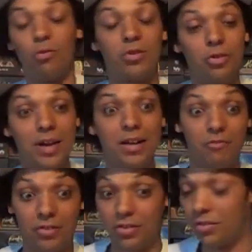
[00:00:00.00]
sort of too late to
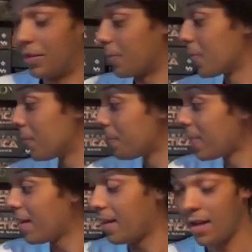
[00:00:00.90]
reduce them.
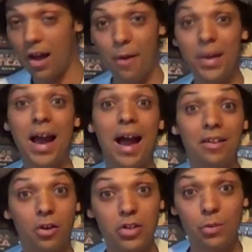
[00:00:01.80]
Um, yeah,
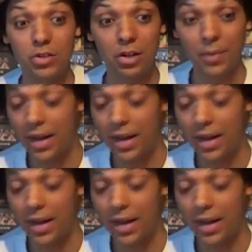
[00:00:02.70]
and because I was up